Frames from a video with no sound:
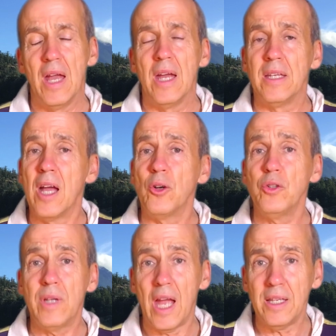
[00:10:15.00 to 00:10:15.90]
Now, you
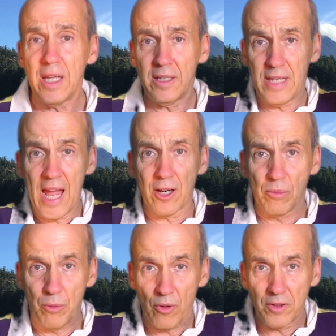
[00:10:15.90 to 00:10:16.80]
can get dagger
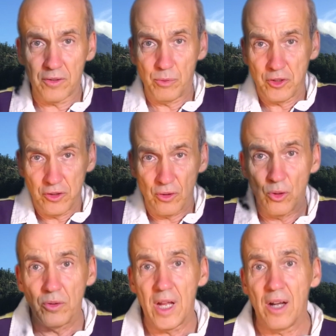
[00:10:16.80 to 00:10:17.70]
boards, which go
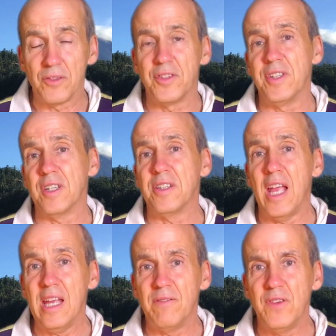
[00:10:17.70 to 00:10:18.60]
down
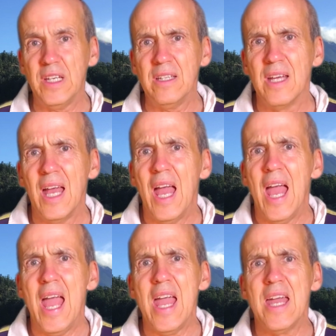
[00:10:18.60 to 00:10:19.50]
6-8 feet,
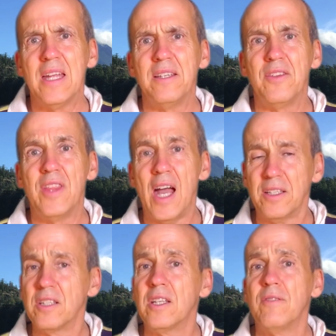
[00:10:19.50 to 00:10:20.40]
and that
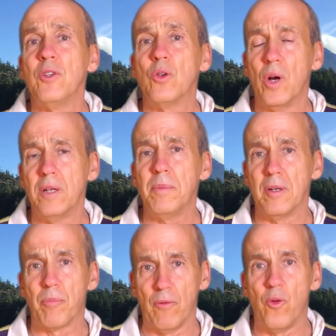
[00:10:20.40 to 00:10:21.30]
can give you quite a bit of
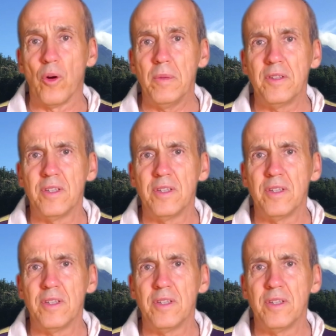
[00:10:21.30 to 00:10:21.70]
performance.